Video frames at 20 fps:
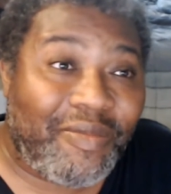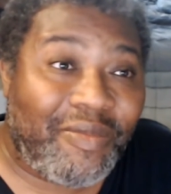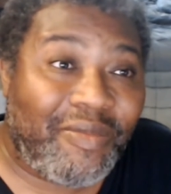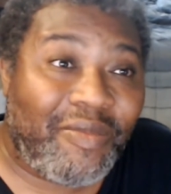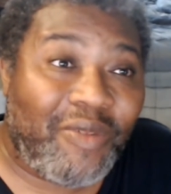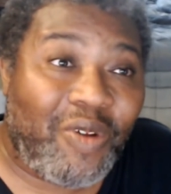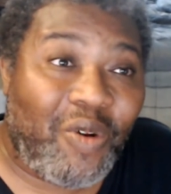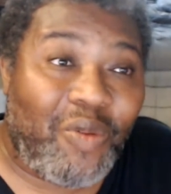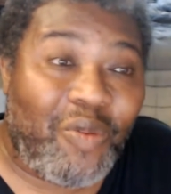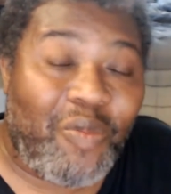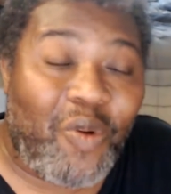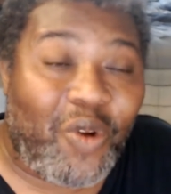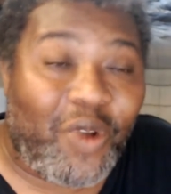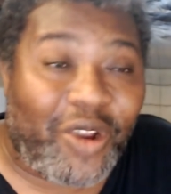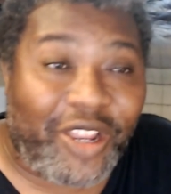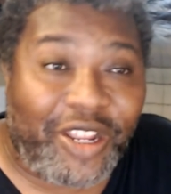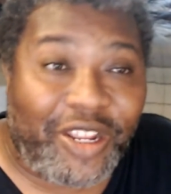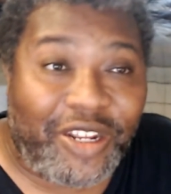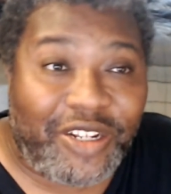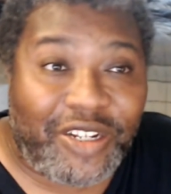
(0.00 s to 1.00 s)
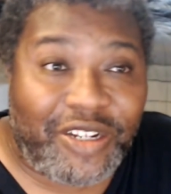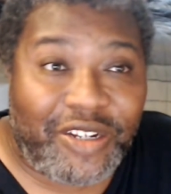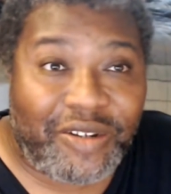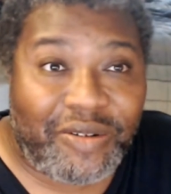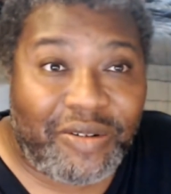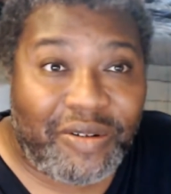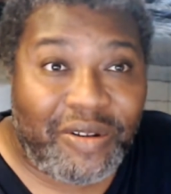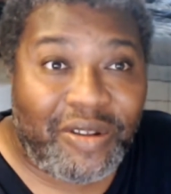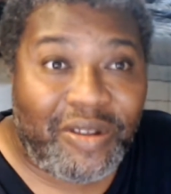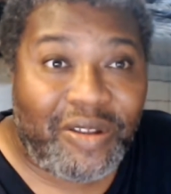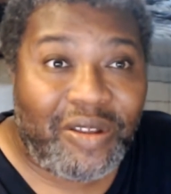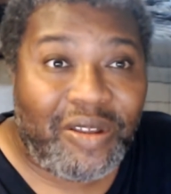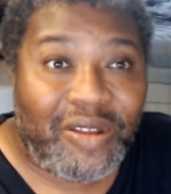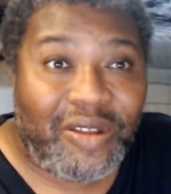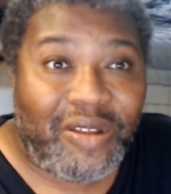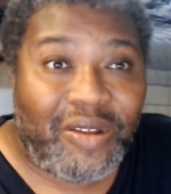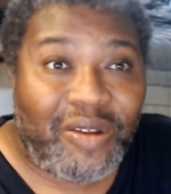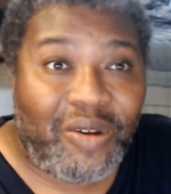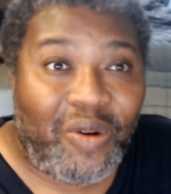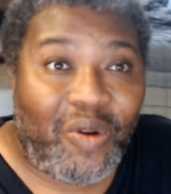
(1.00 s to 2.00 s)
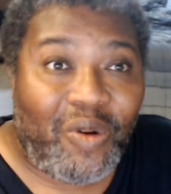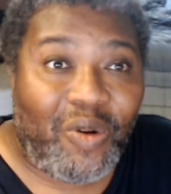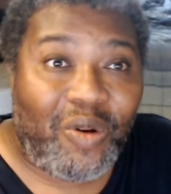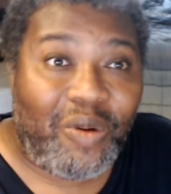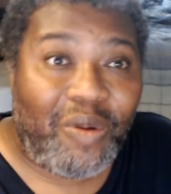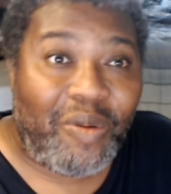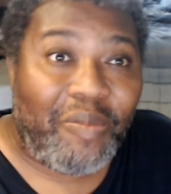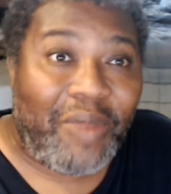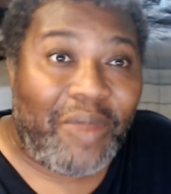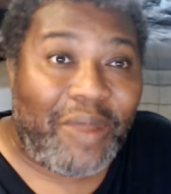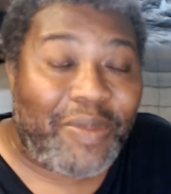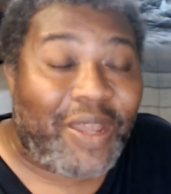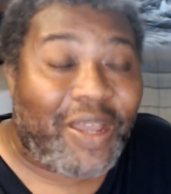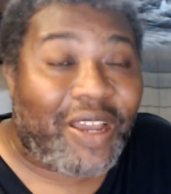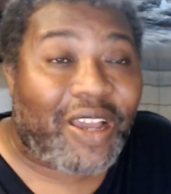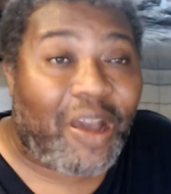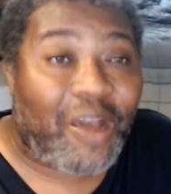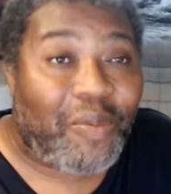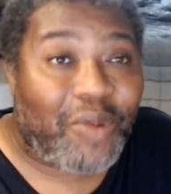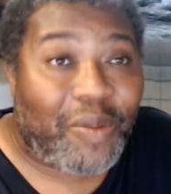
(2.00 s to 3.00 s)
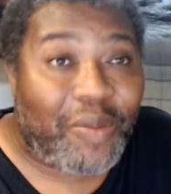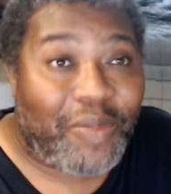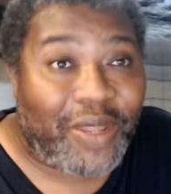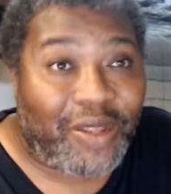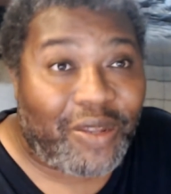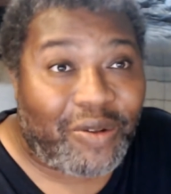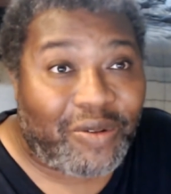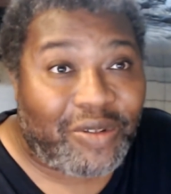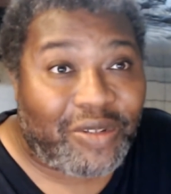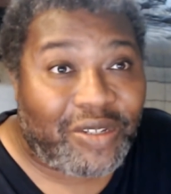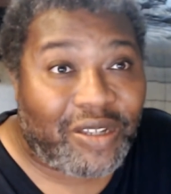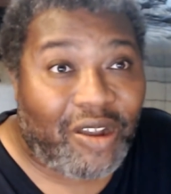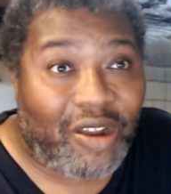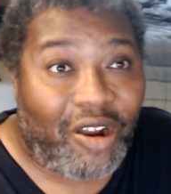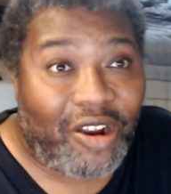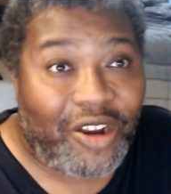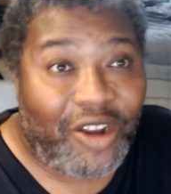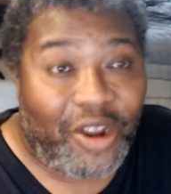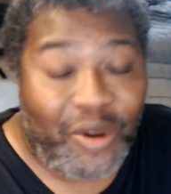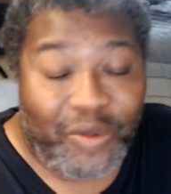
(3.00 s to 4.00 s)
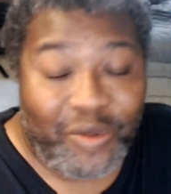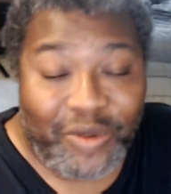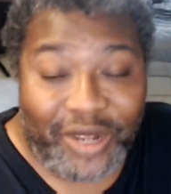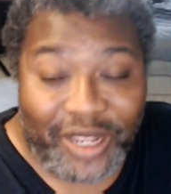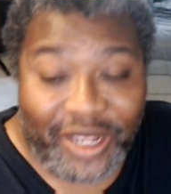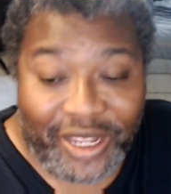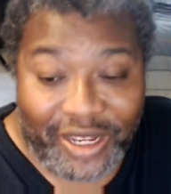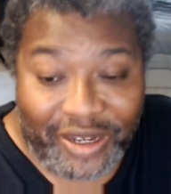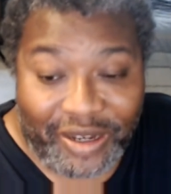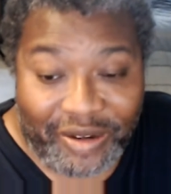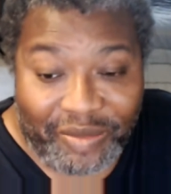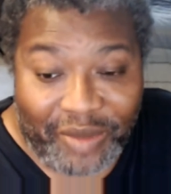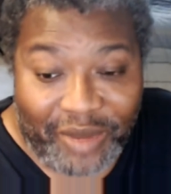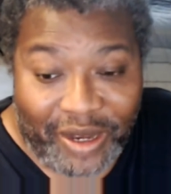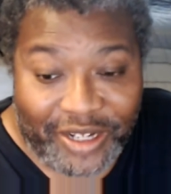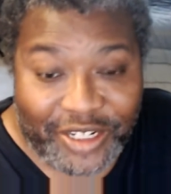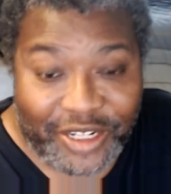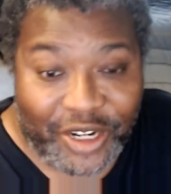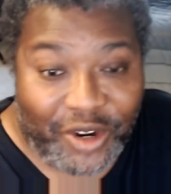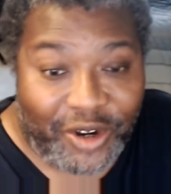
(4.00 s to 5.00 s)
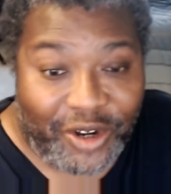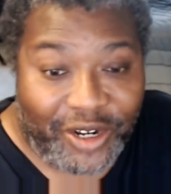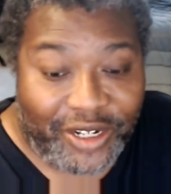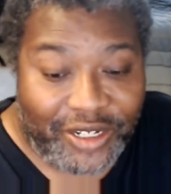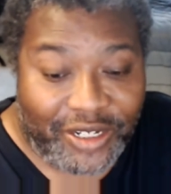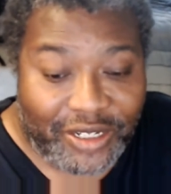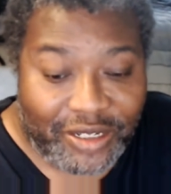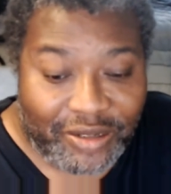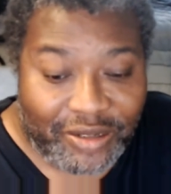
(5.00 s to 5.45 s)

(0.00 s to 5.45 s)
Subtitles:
or mortgage or maybe a couple of bills, car note and insurance,